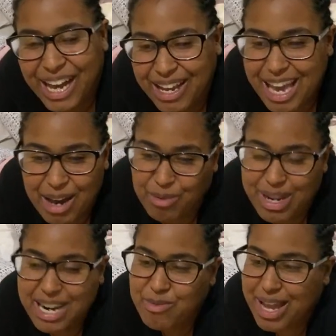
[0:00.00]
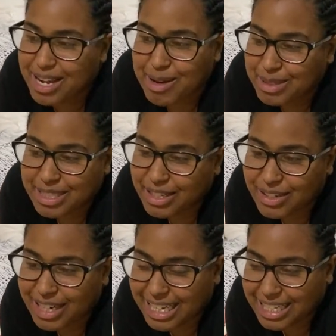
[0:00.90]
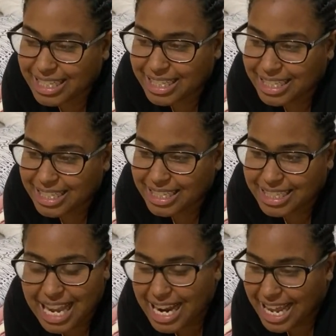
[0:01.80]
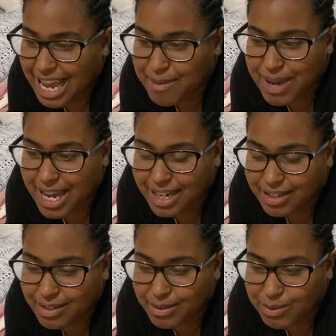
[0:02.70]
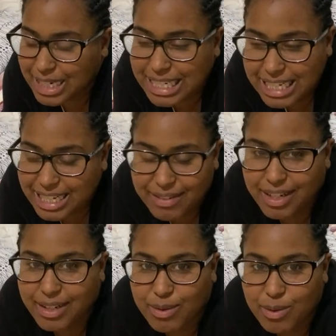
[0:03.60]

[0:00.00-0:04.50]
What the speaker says: Yeah, we didn't wake up until 10 a.m. and we didn't even